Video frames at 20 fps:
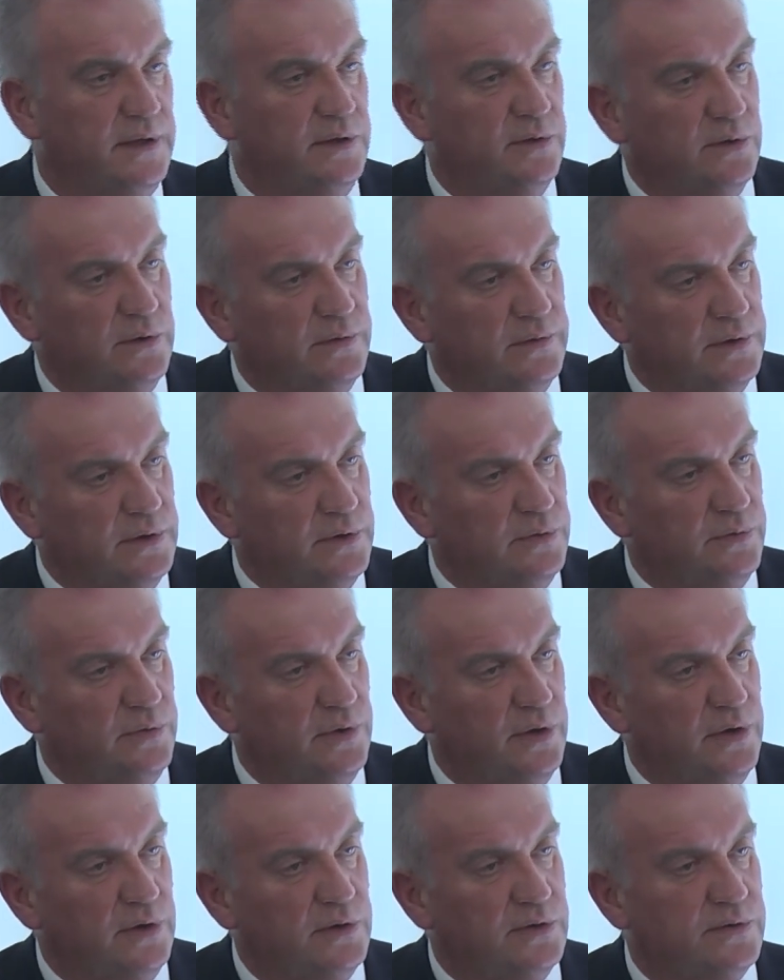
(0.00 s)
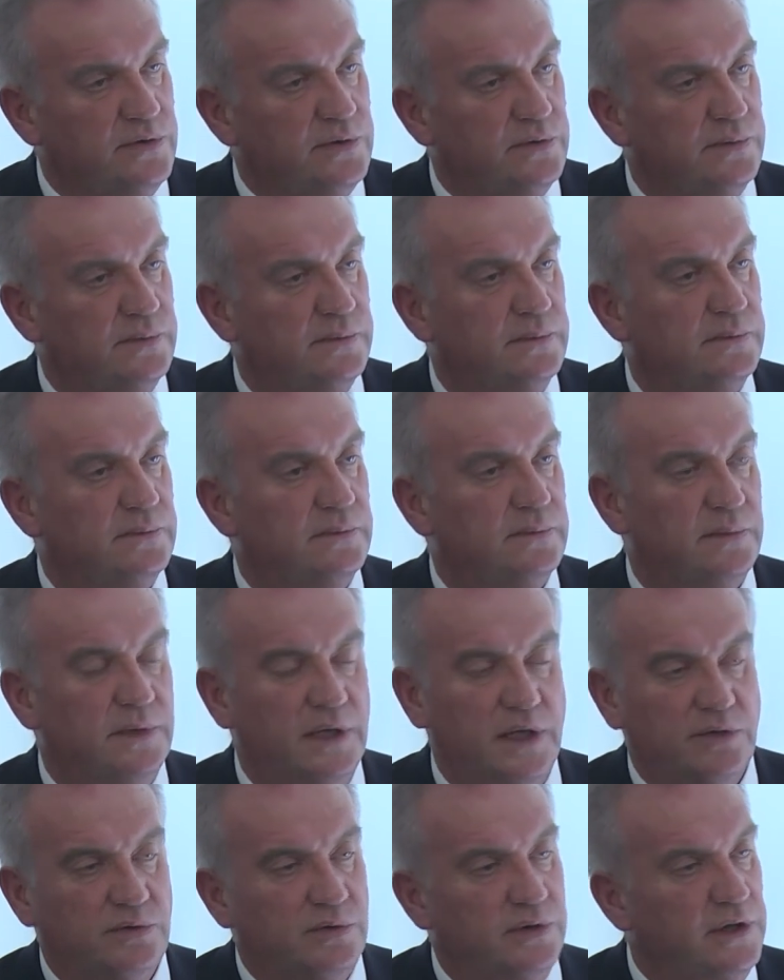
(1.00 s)
in all over the world,
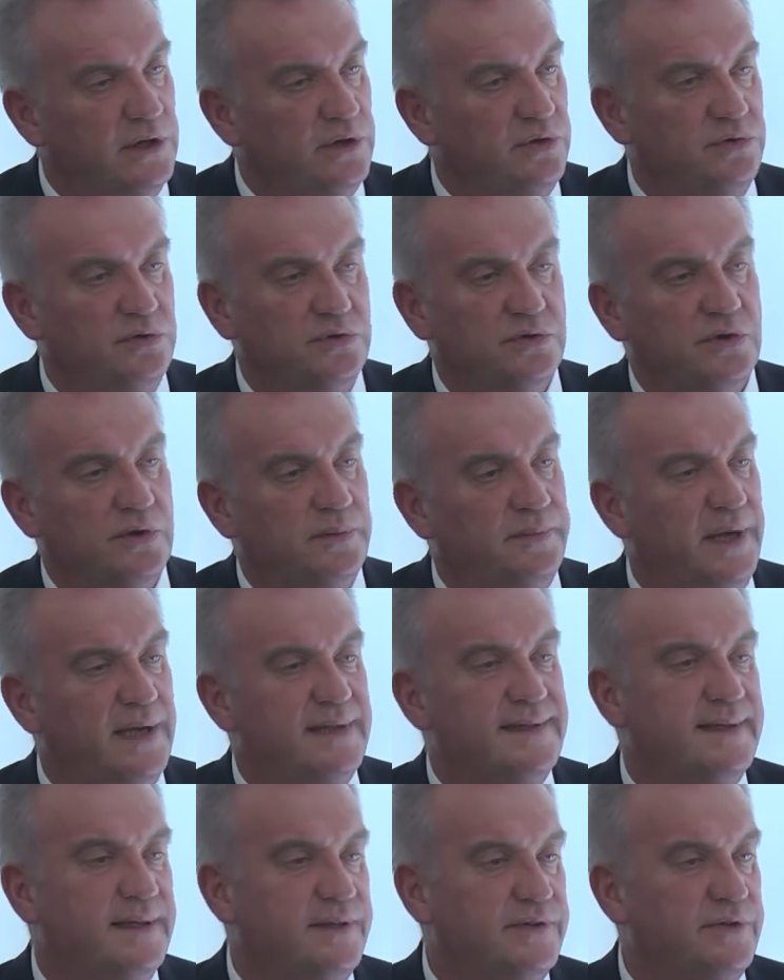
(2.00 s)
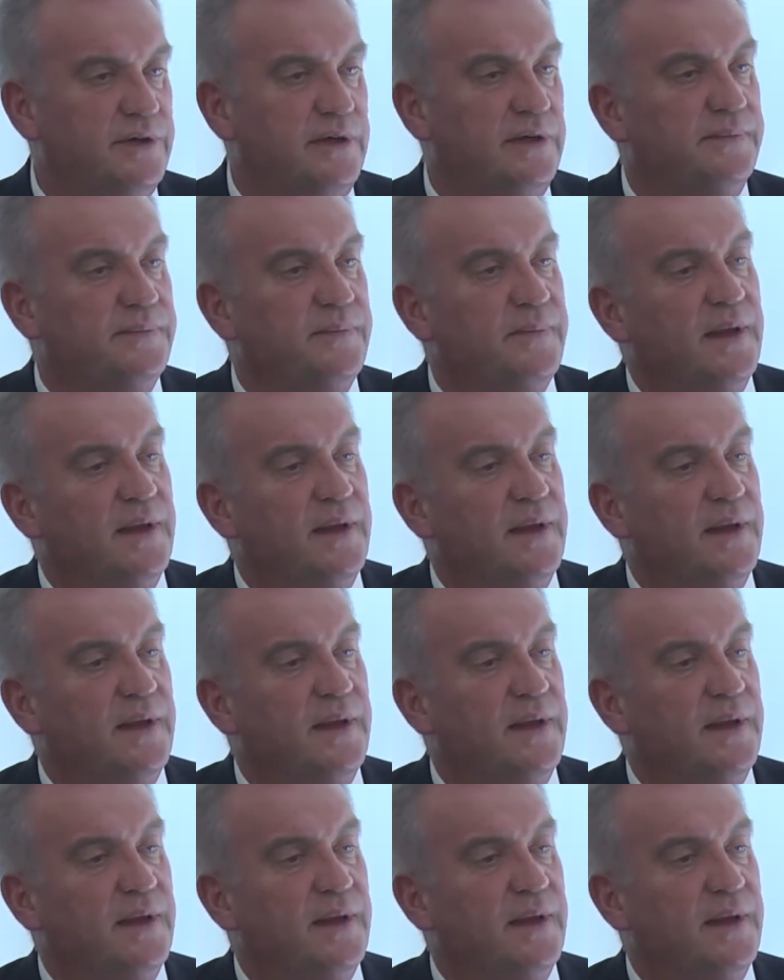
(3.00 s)
including Europe, etc.?